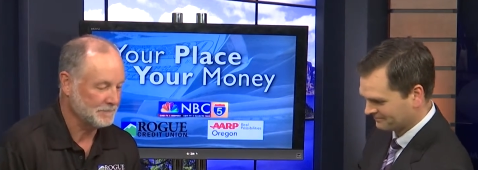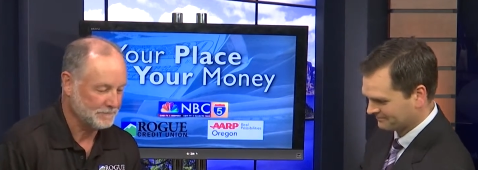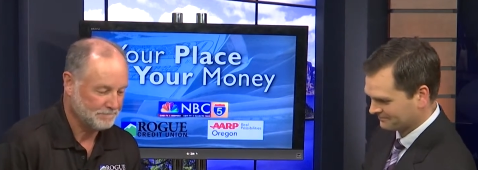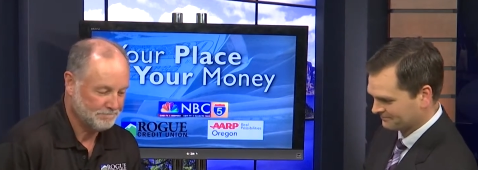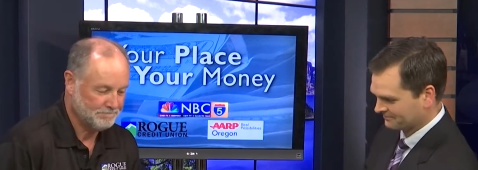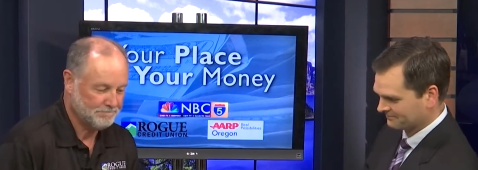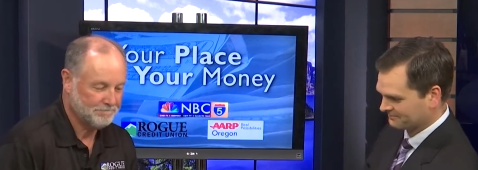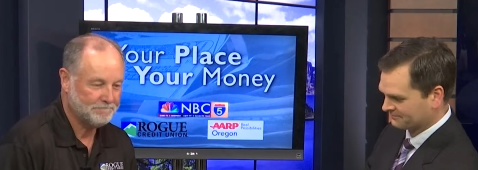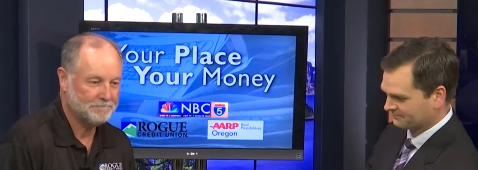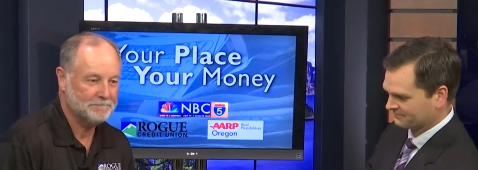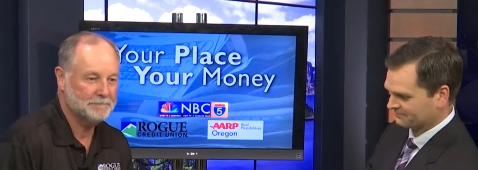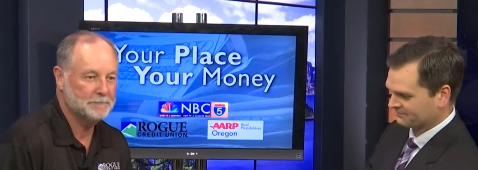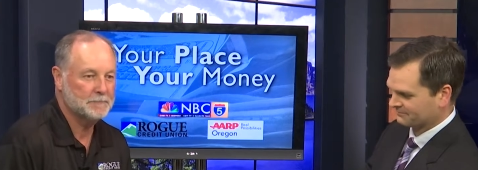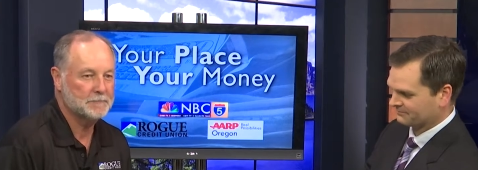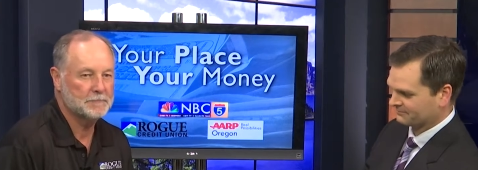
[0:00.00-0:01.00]

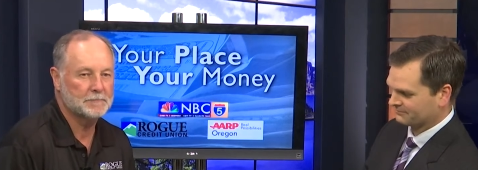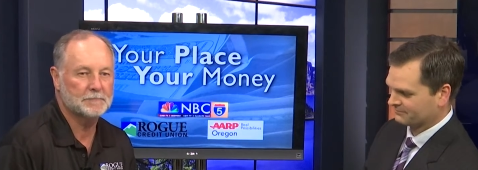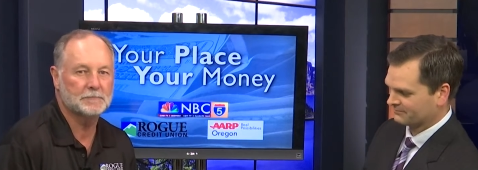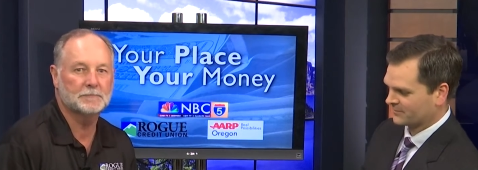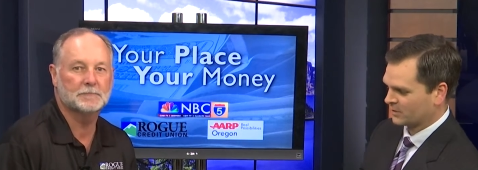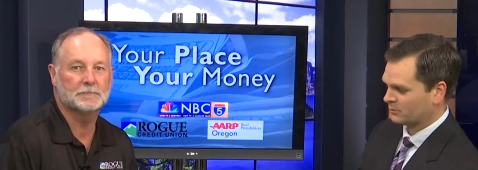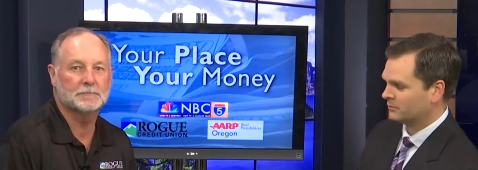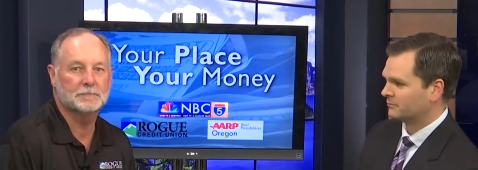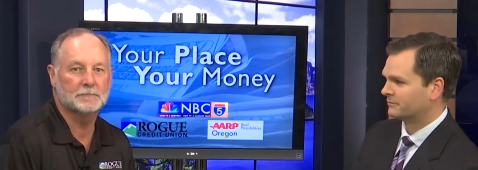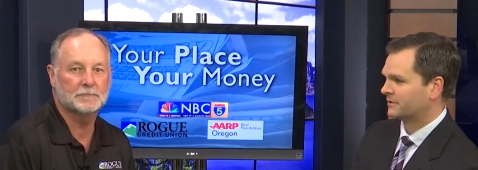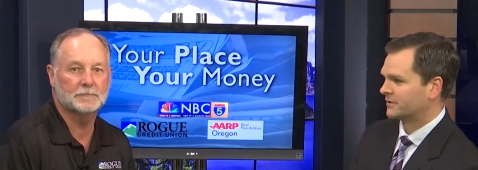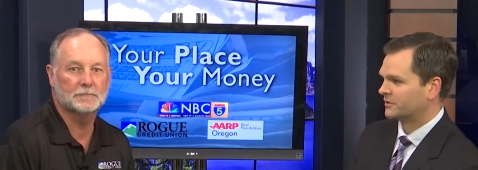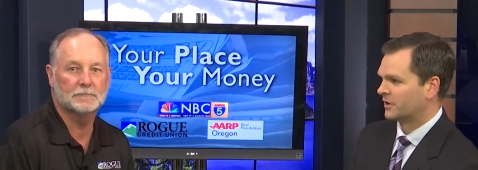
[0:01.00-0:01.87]
(silence)